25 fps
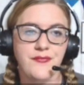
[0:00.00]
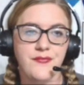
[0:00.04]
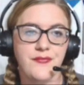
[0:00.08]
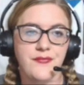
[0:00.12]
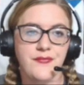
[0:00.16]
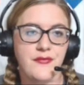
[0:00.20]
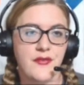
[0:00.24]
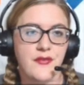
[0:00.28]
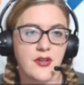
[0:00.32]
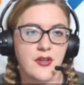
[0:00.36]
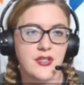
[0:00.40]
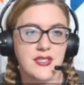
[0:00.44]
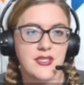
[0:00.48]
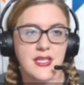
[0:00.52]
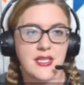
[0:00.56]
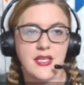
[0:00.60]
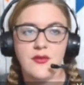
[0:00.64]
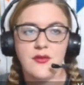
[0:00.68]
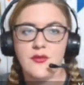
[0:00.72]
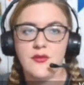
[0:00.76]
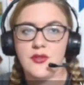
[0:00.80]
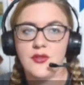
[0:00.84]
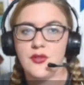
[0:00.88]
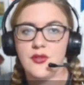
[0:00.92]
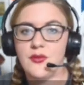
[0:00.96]
First thing you
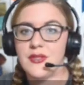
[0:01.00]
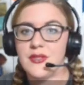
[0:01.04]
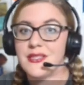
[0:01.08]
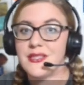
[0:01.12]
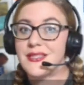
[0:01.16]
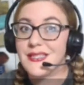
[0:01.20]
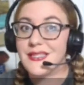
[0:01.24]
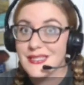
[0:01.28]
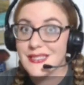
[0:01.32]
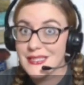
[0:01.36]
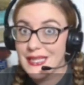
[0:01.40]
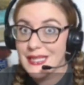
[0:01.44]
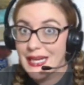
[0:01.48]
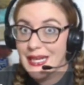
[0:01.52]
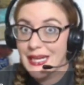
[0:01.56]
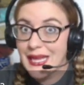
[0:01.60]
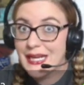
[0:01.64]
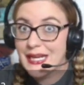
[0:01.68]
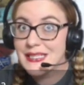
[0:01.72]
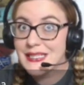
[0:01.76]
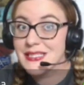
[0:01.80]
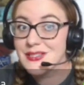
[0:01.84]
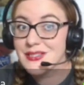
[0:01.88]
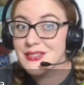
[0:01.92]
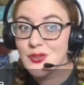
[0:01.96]
do is
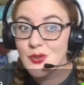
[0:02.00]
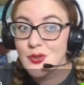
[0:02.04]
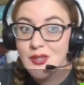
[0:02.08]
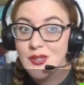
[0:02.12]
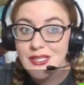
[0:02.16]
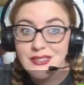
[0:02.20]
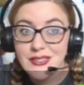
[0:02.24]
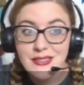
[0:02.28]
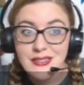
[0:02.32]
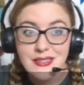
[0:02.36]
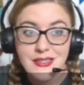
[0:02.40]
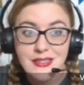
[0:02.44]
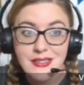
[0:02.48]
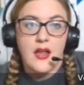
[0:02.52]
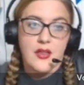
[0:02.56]
select a student,